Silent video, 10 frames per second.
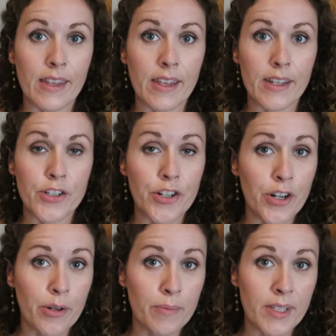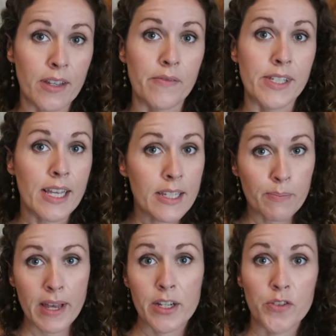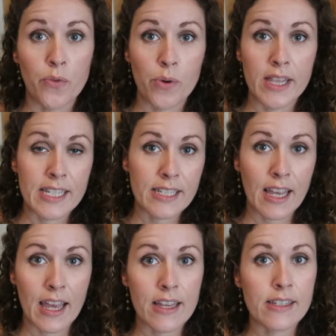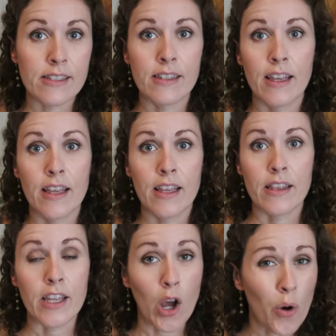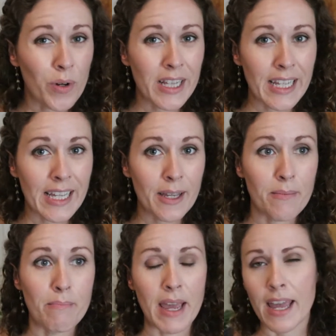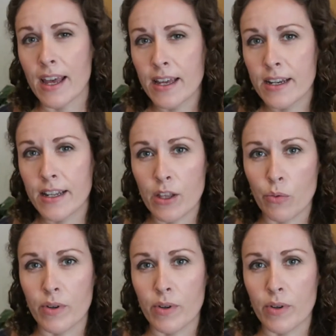In terms of suspects for this case, the only man that